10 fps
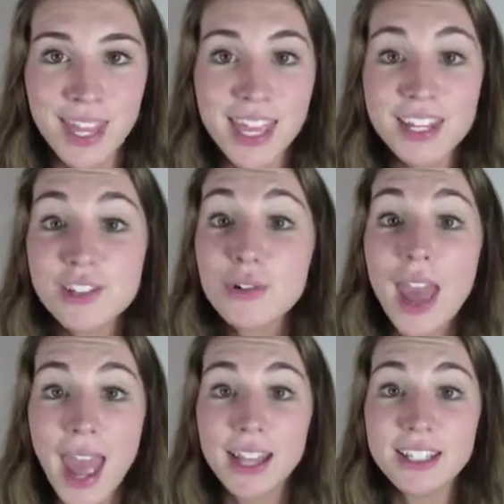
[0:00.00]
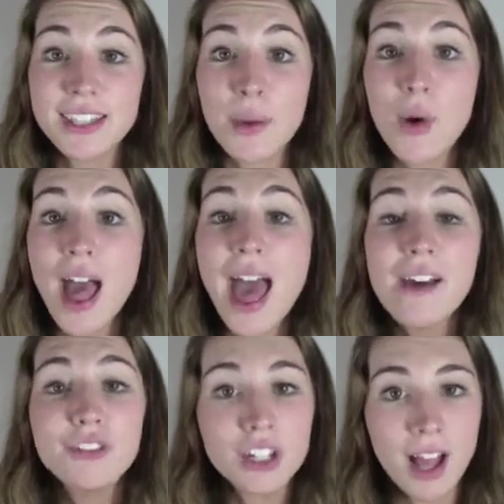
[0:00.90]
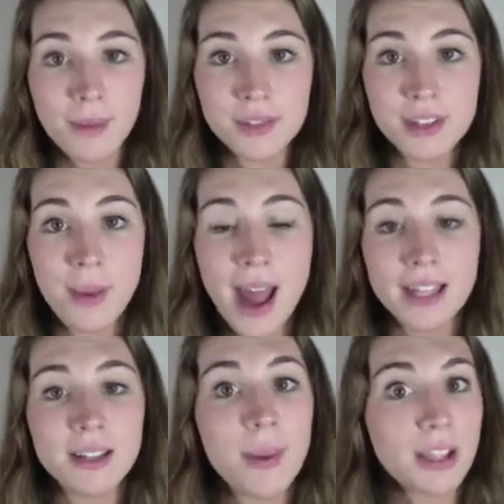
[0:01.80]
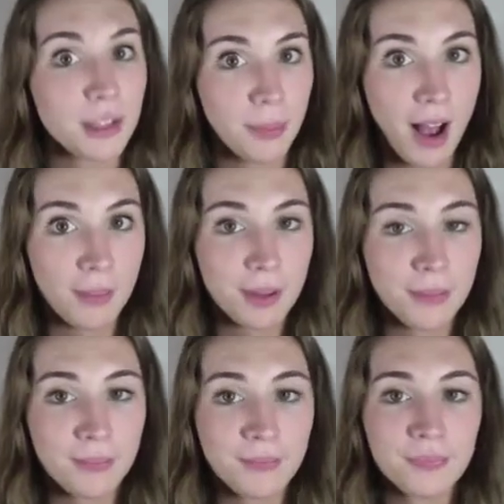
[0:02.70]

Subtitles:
It is okay to say whatever comes to mind about the problem.